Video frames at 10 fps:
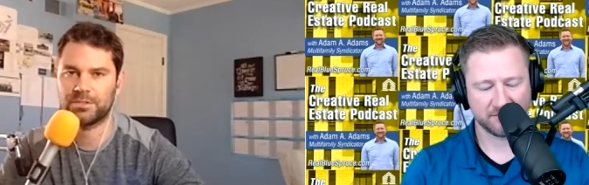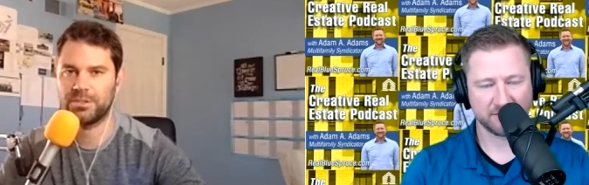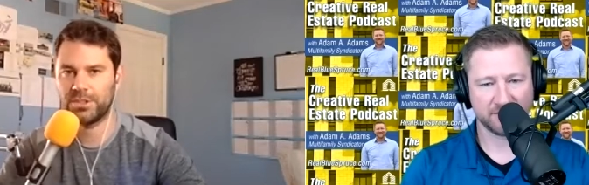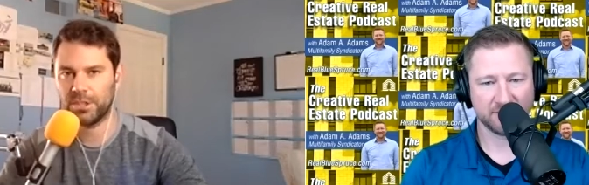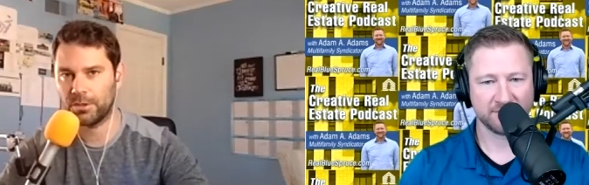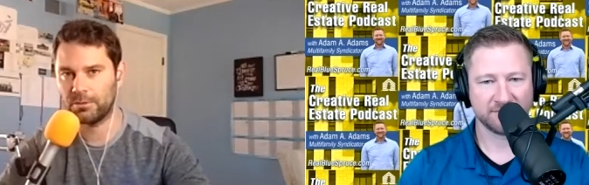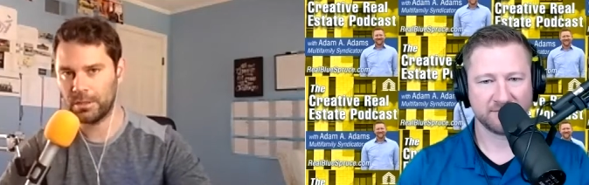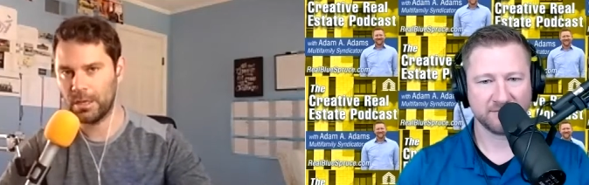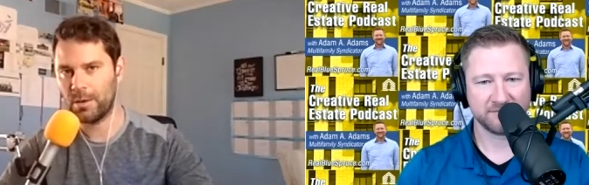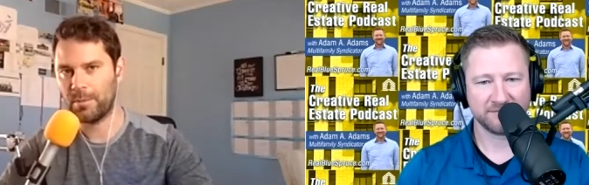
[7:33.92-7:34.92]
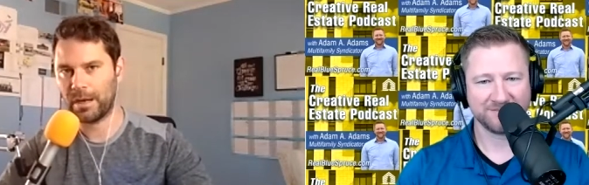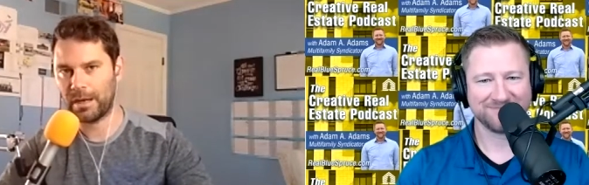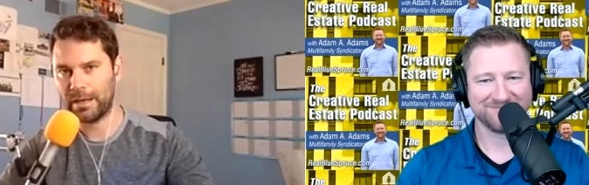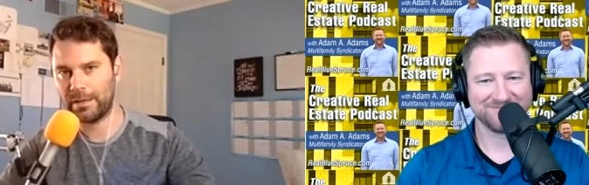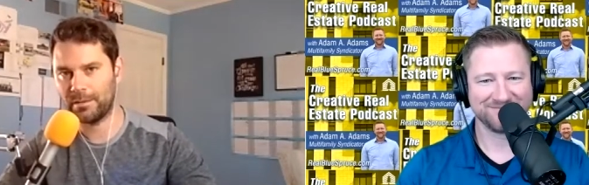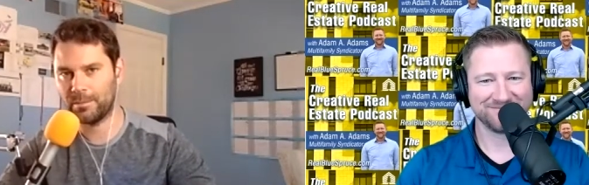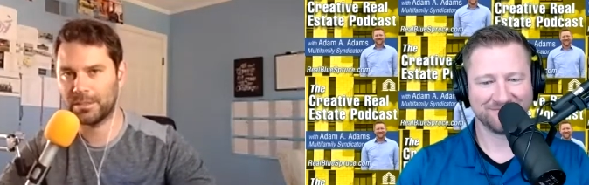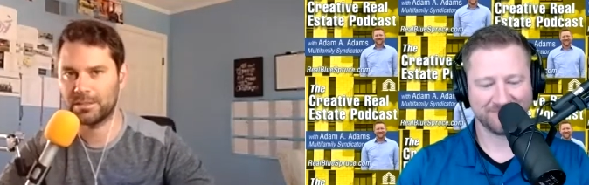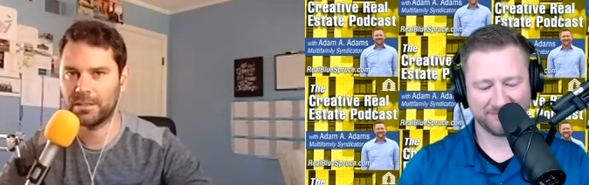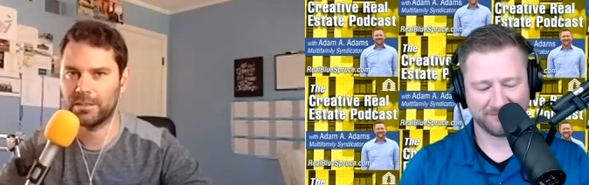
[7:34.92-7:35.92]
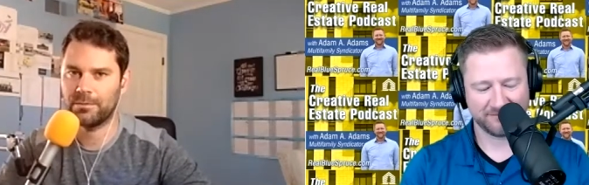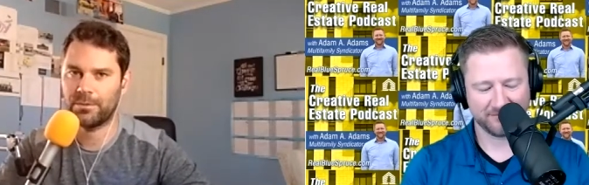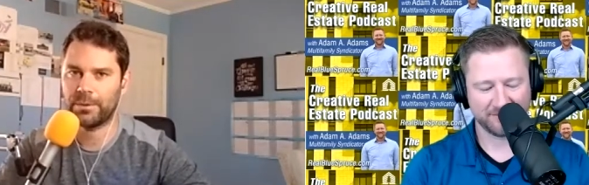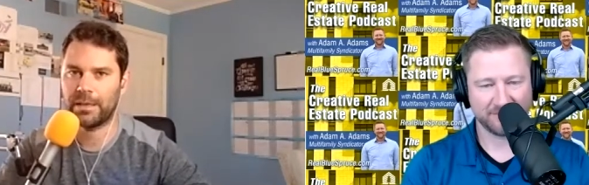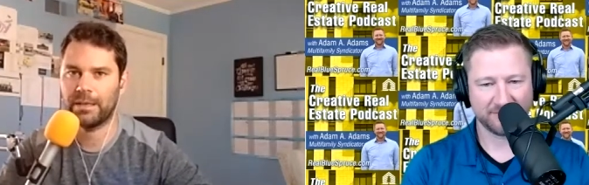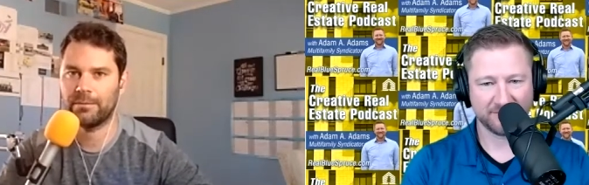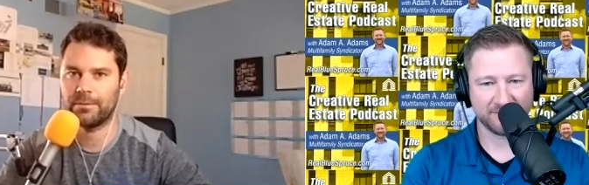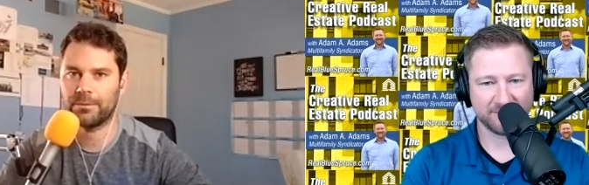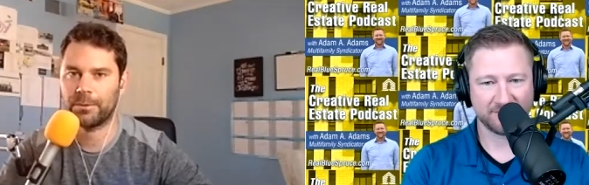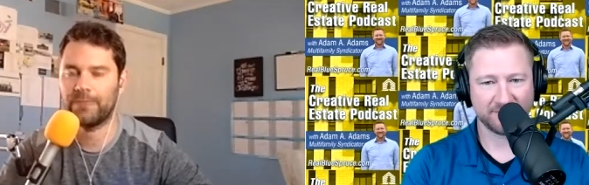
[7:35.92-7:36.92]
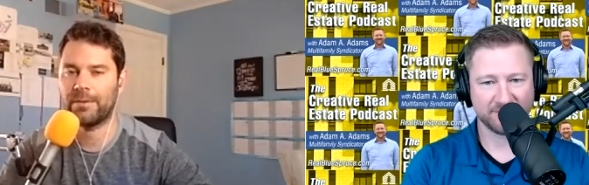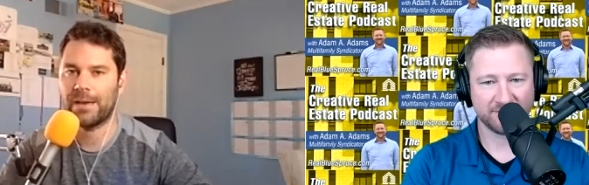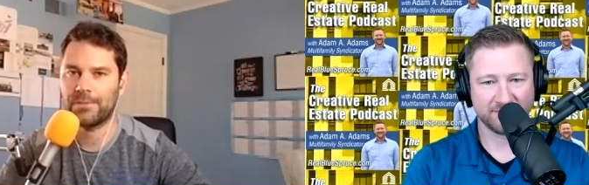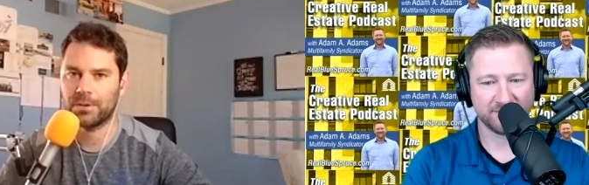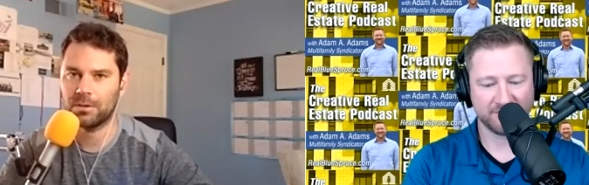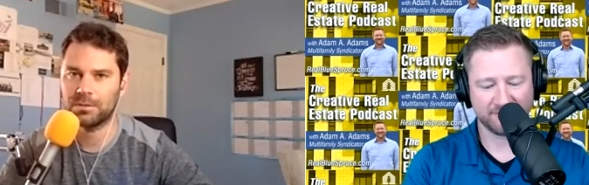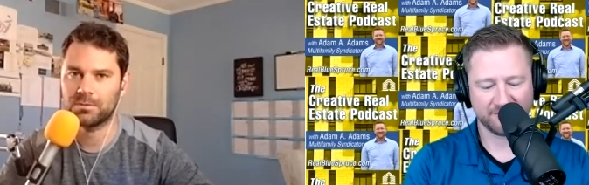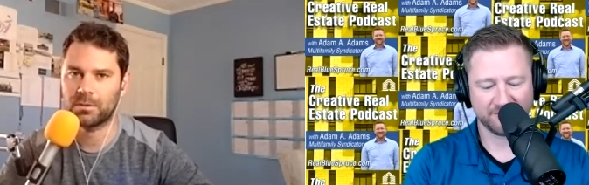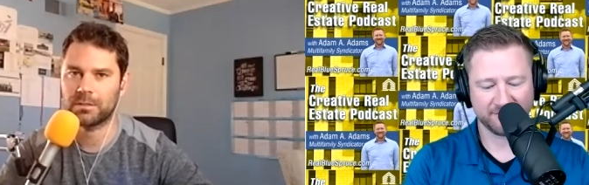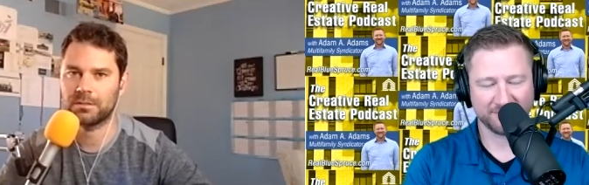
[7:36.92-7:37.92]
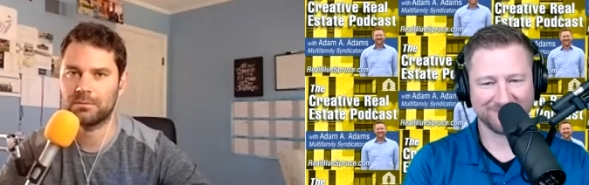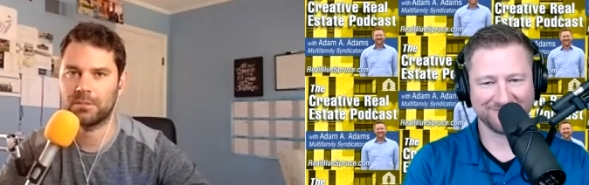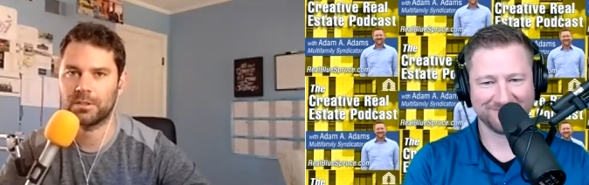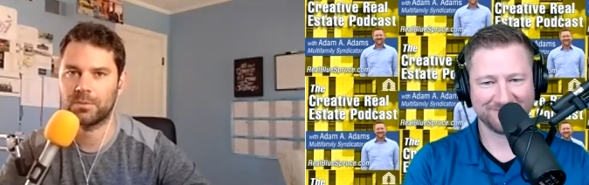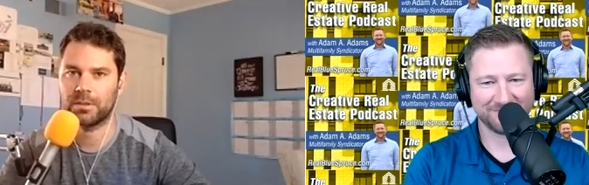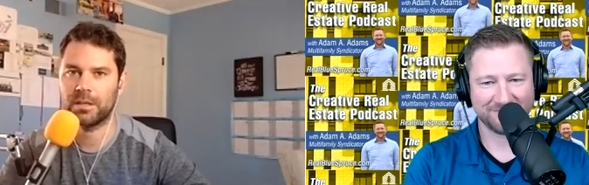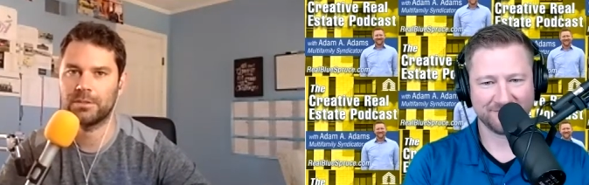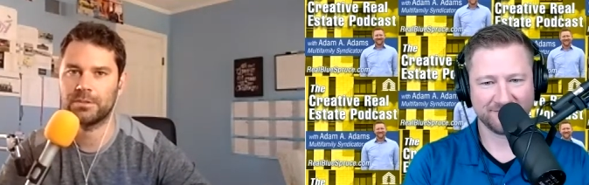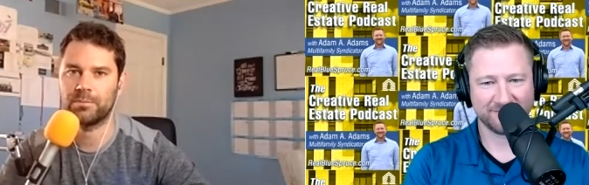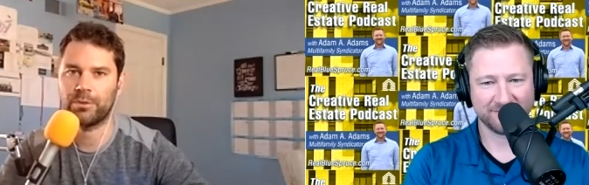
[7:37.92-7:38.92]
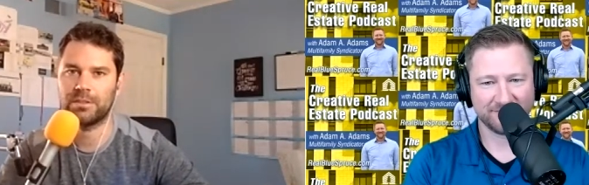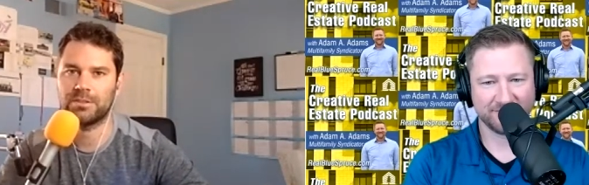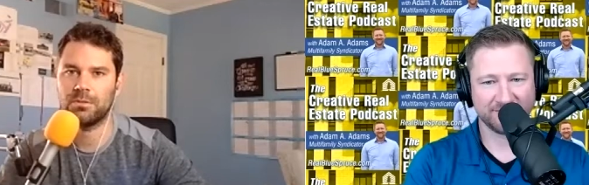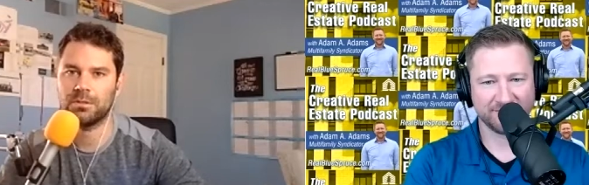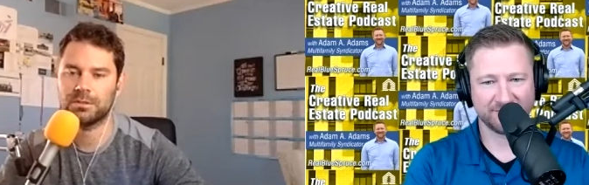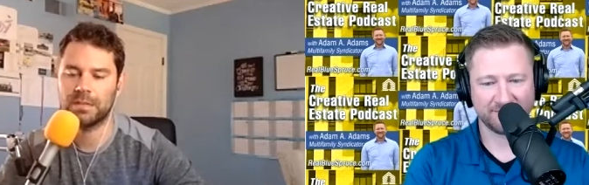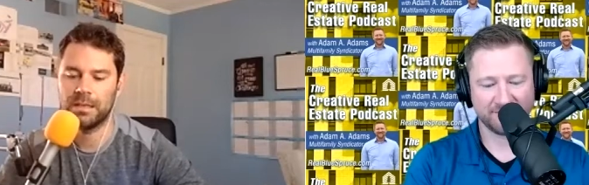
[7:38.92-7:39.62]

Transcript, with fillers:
Speaker 1: joe by a bunch of three and three to five year olds worked worked with 100 preschoolers